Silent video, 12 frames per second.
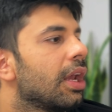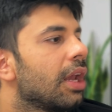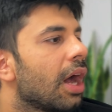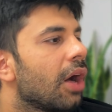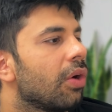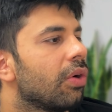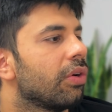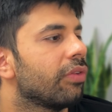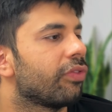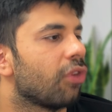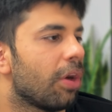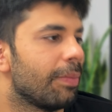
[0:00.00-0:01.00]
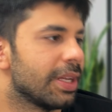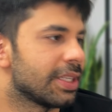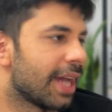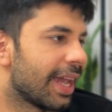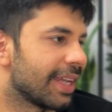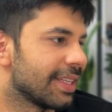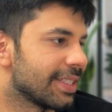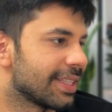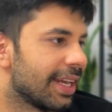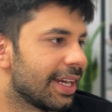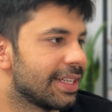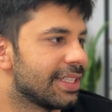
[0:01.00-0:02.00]
Now from list, I can just
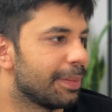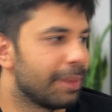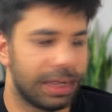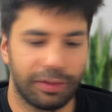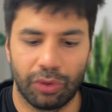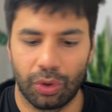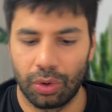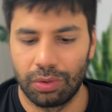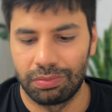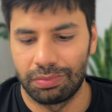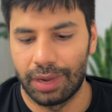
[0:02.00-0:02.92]
select GPT-4o.